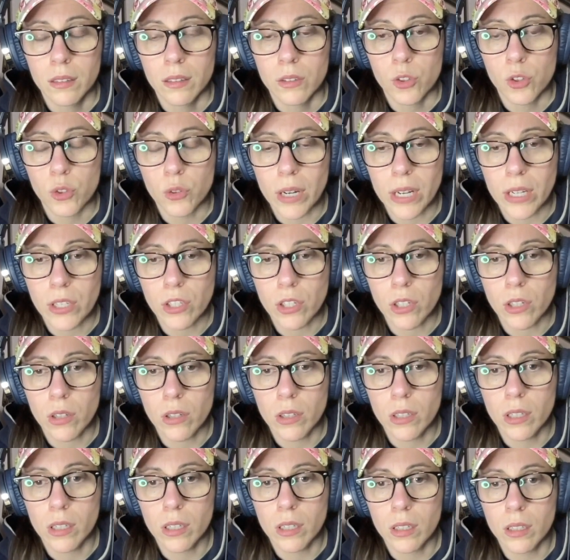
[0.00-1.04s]
Trey
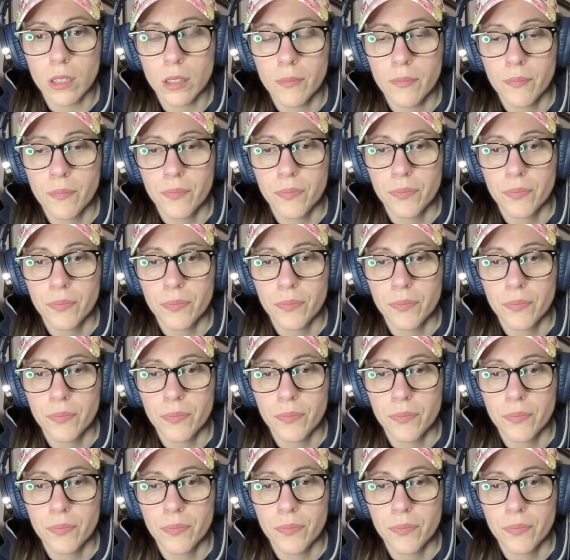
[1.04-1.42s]
Turner,